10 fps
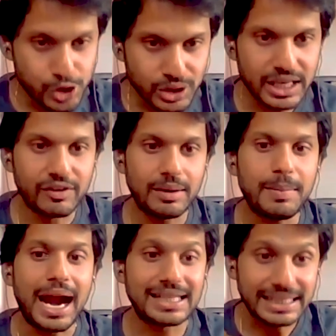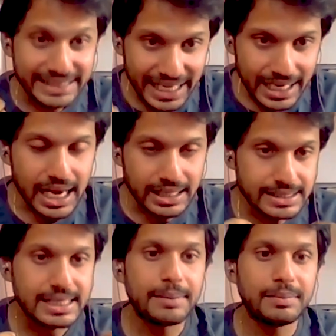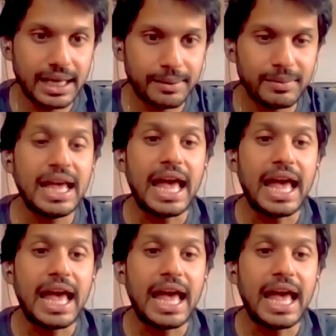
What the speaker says: should develop at the same time.